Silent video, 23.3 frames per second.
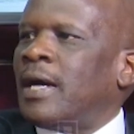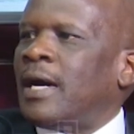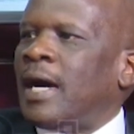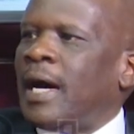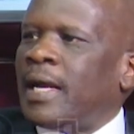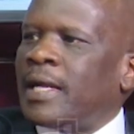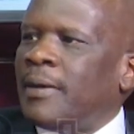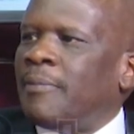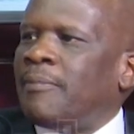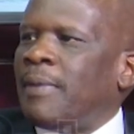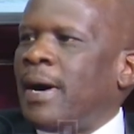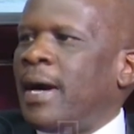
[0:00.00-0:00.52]

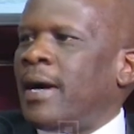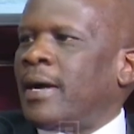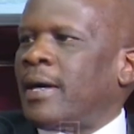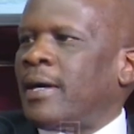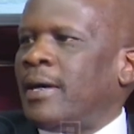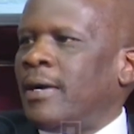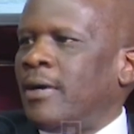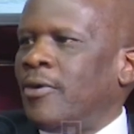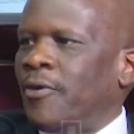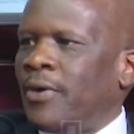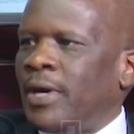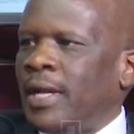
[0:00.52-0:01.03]
at the bank
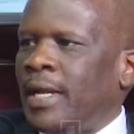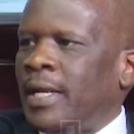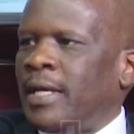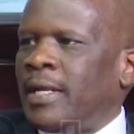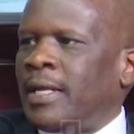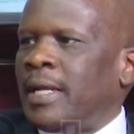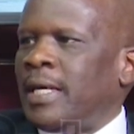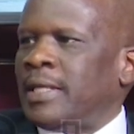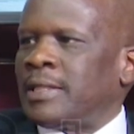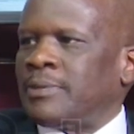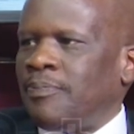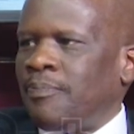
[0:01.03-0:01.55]
or a
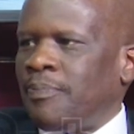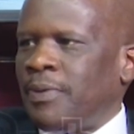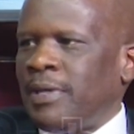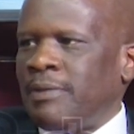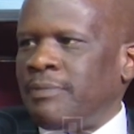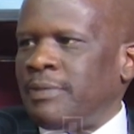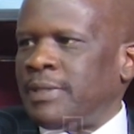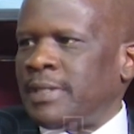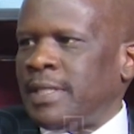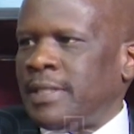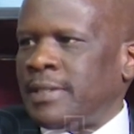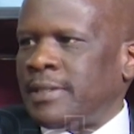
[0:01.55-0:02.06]
lender's
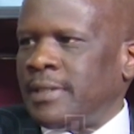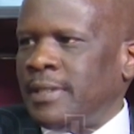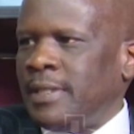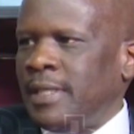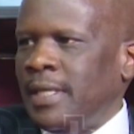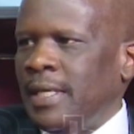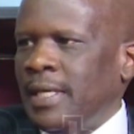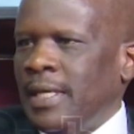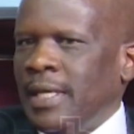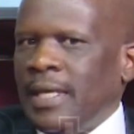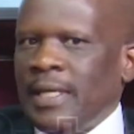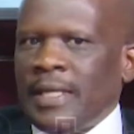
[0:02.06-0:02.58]
premises.
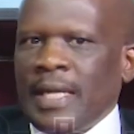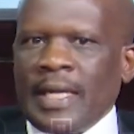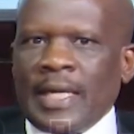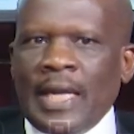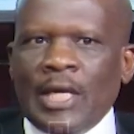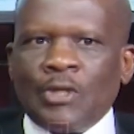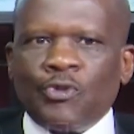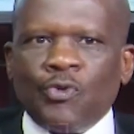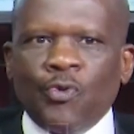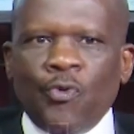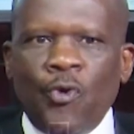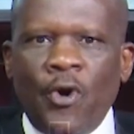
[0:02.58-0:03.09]
Mm. That
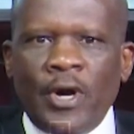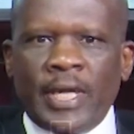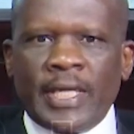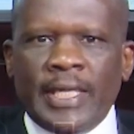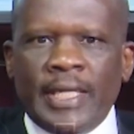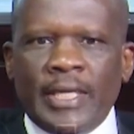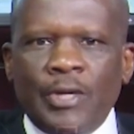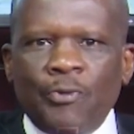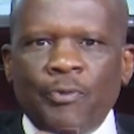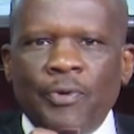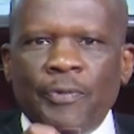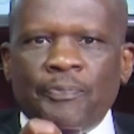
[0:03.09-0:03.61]
as you walk
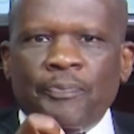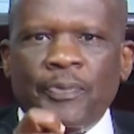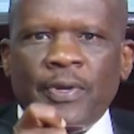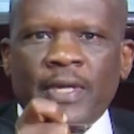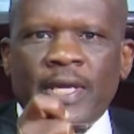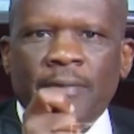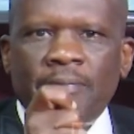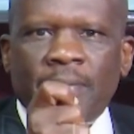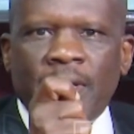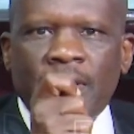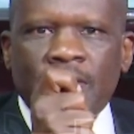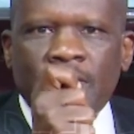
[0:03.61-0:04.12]
in, we pick
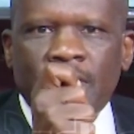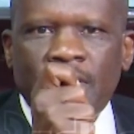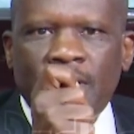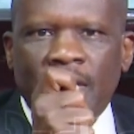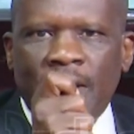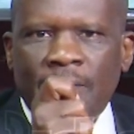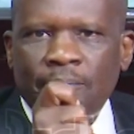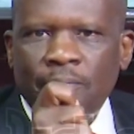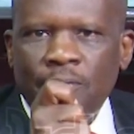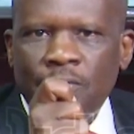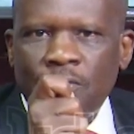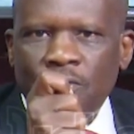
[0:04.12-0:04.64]
a machine
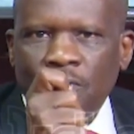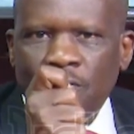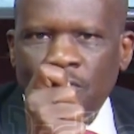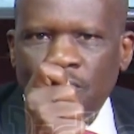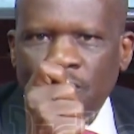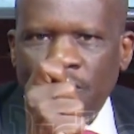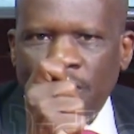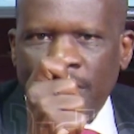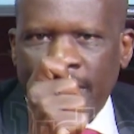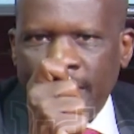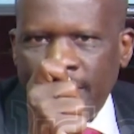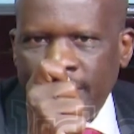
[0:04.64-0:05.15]
and put it on
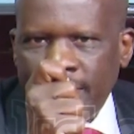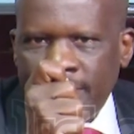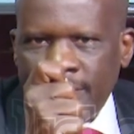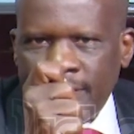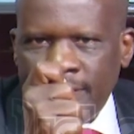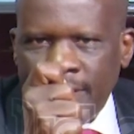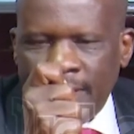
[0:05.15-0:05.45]
your head.